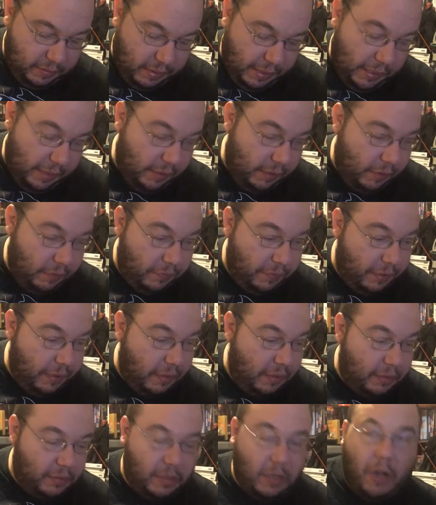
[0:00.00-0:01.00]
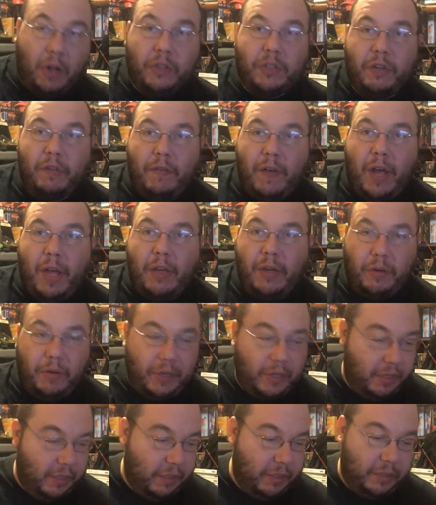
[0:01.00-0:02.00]
don't know, the nostalgia value
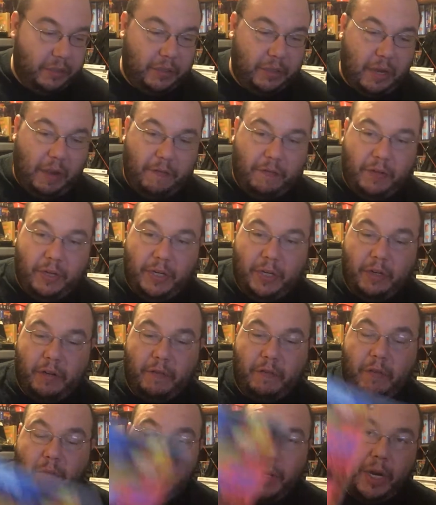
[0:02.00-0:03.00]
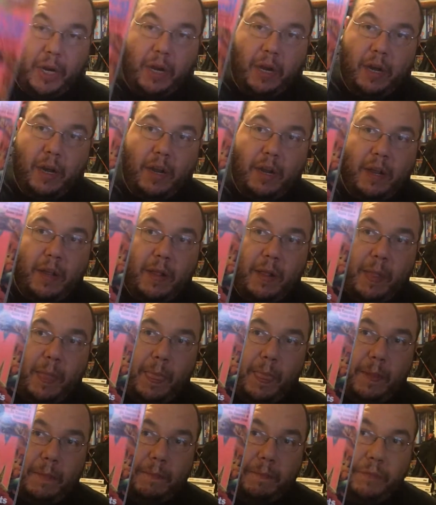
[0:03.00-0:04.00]
here is definitely here for me.
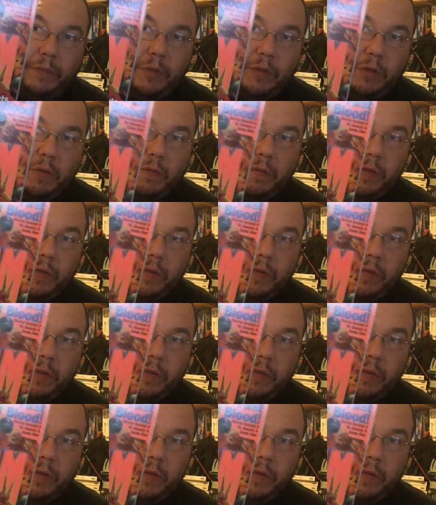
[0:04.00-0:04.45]
Doom